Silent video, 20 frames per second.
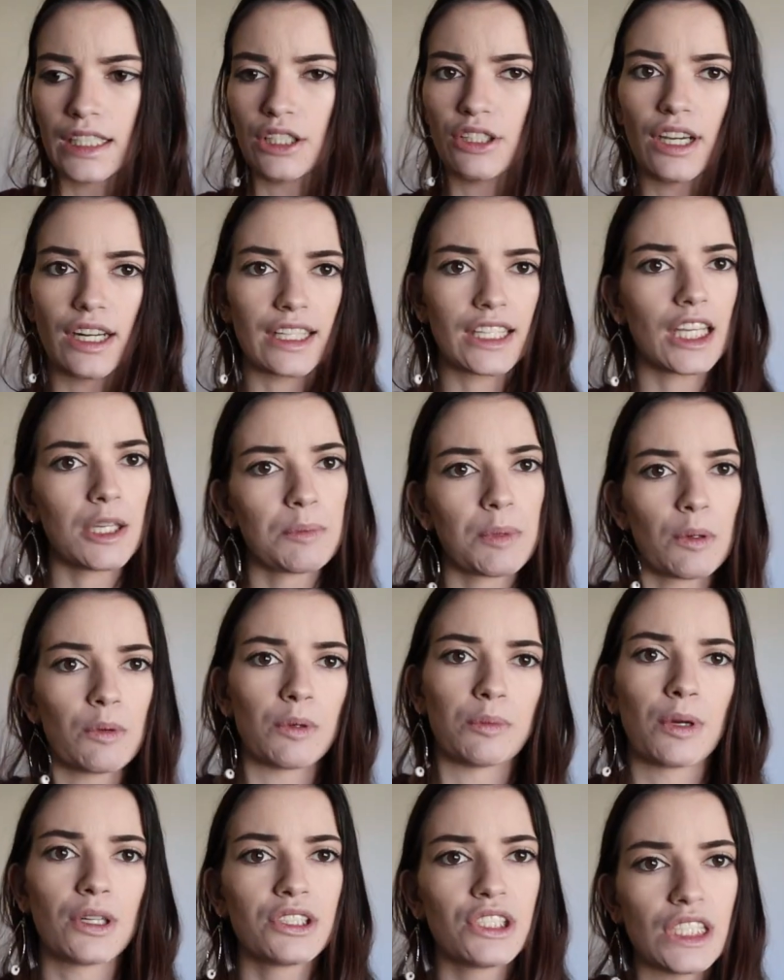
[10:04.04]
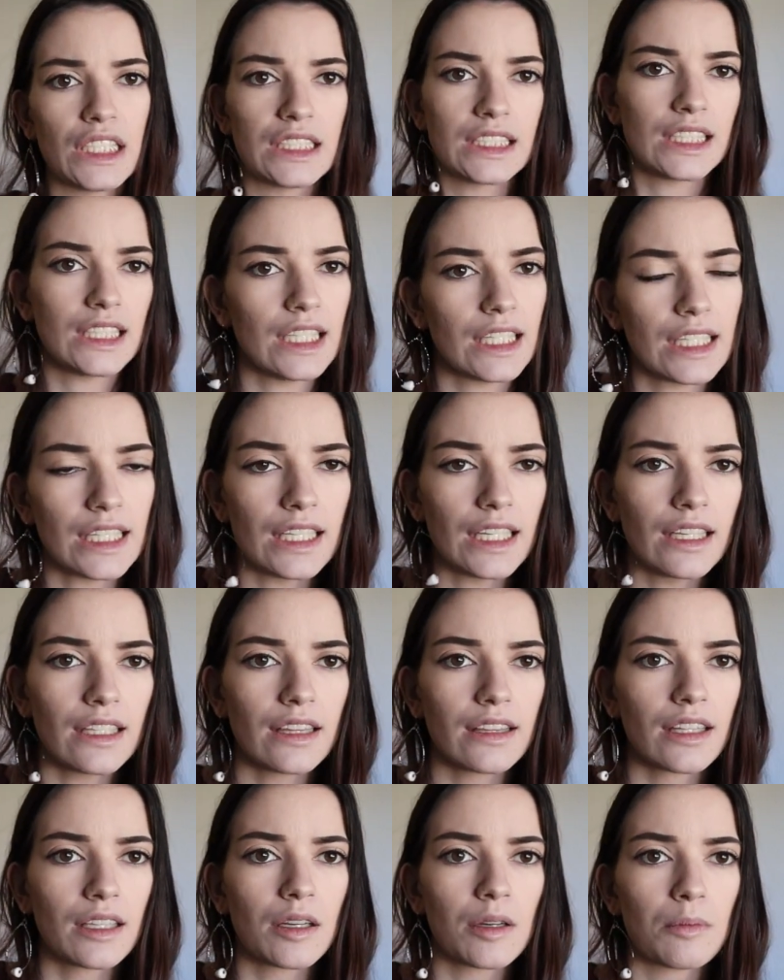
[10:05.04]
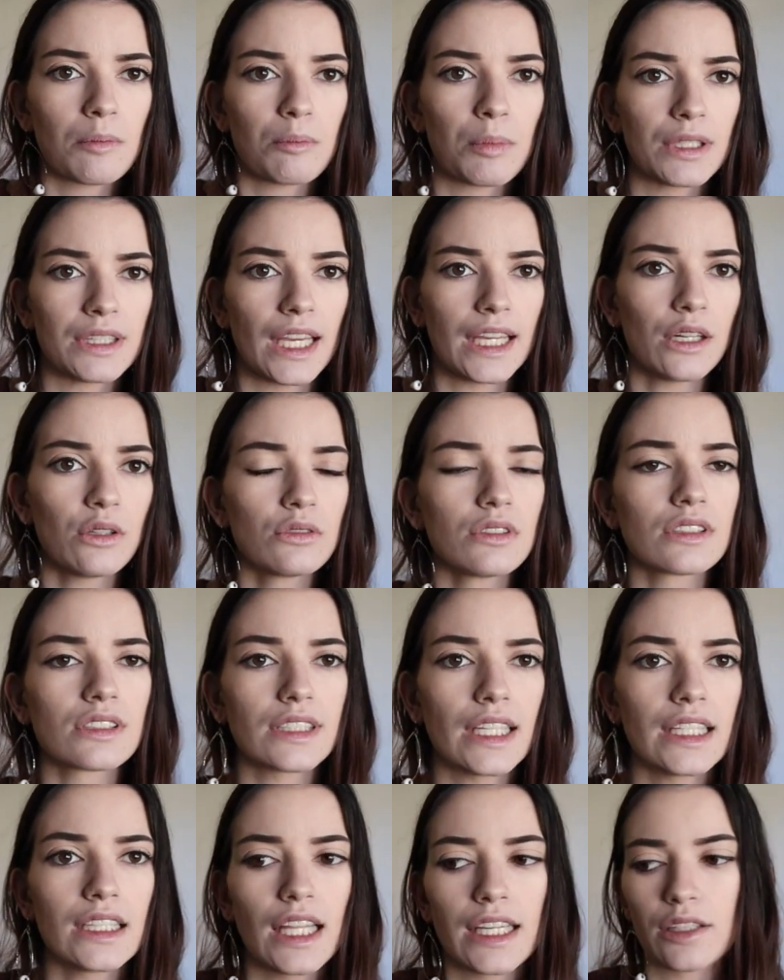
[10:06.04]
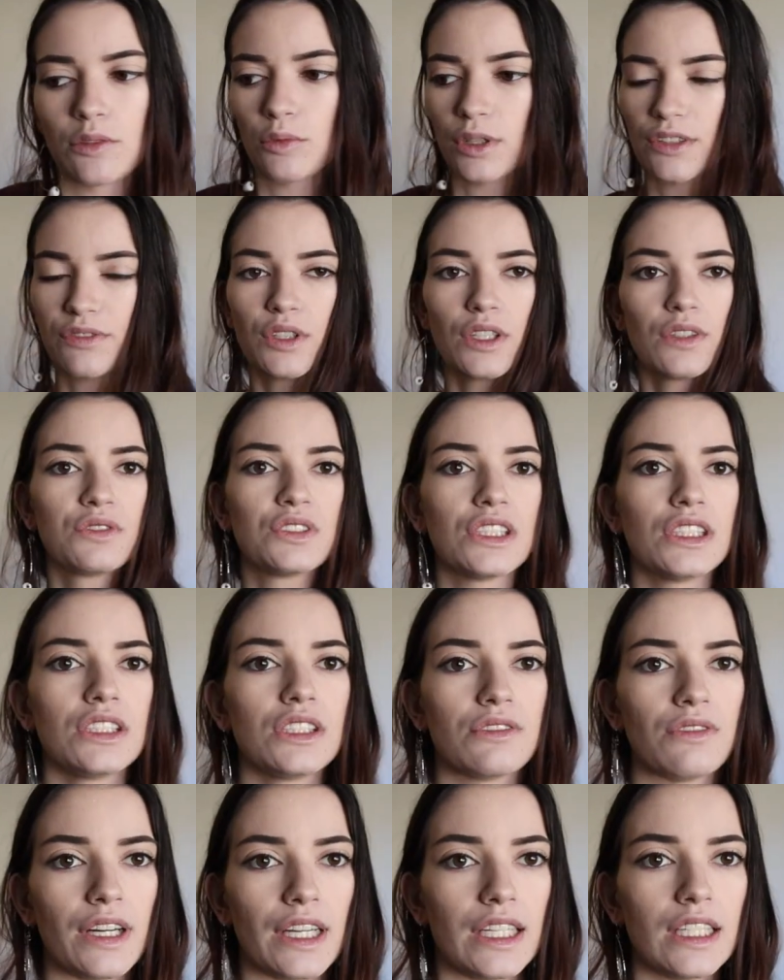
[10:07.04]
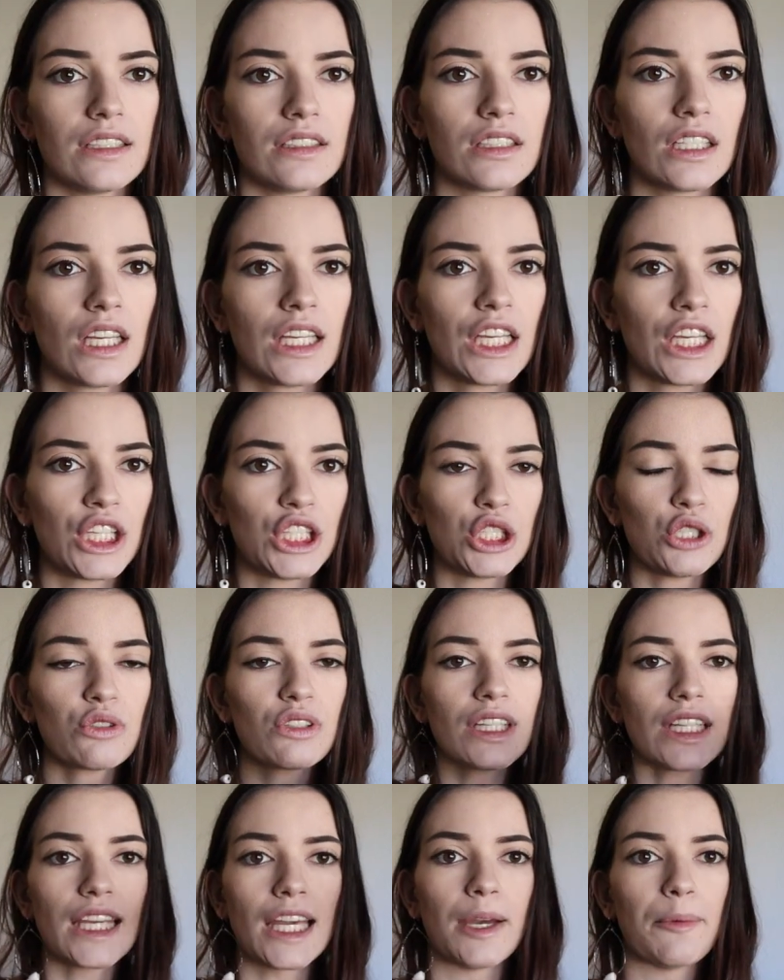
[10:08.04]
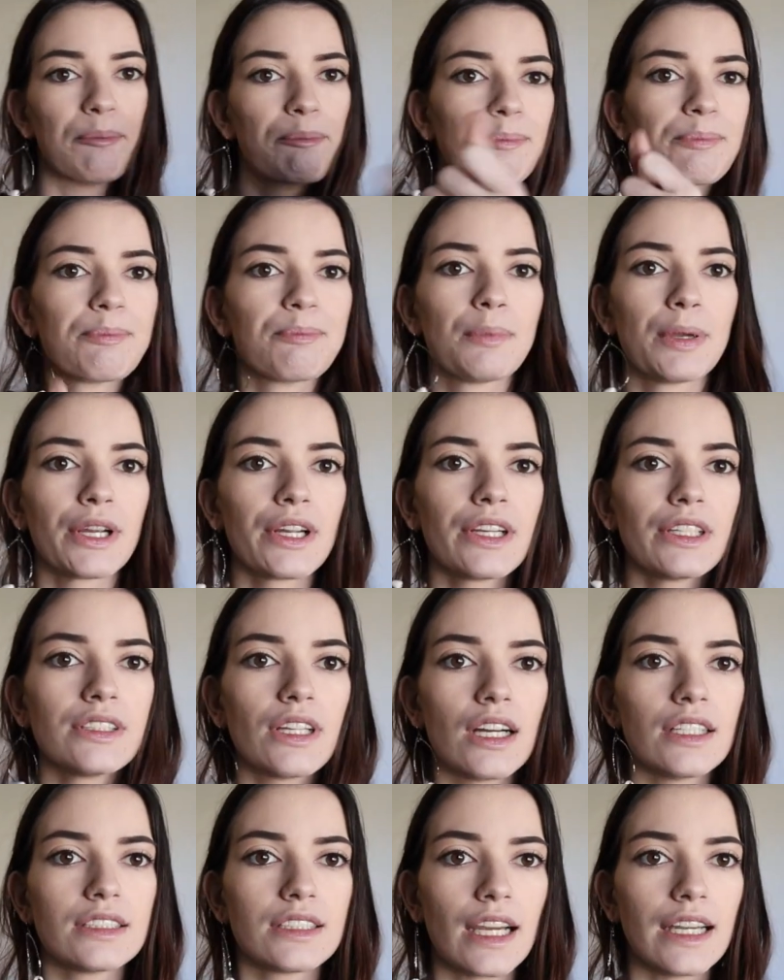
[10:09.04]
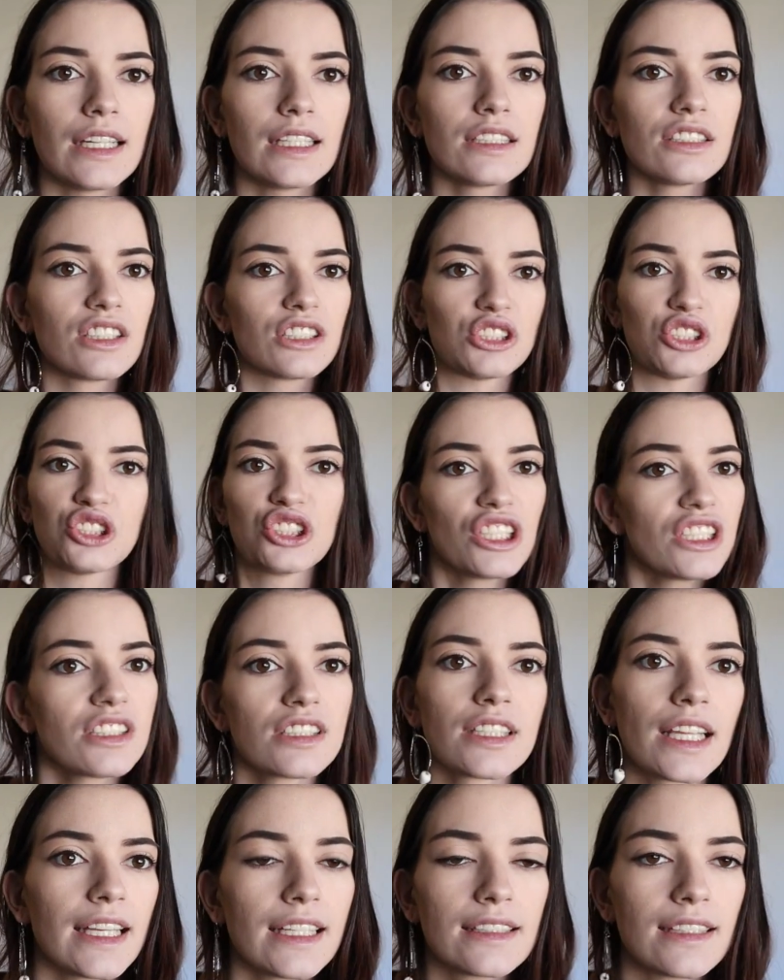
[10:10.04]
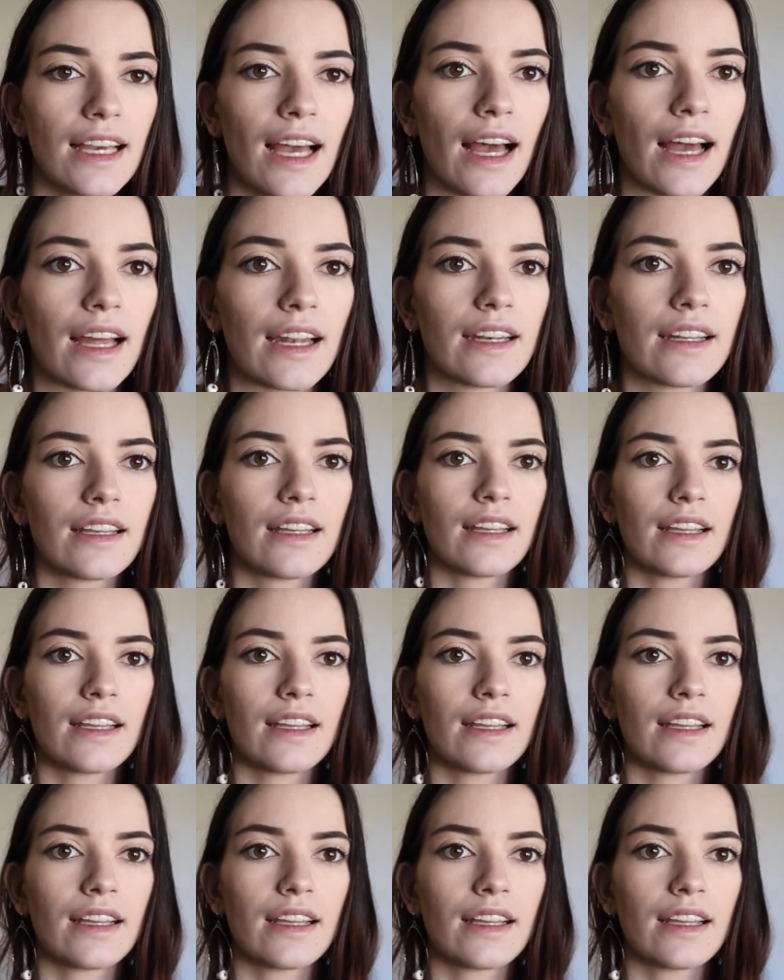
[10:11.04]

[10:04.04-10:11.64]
You gotta keep up with brushing teeth. But they don't say, like, if you have gingivitis, you could get periodontitis just like that.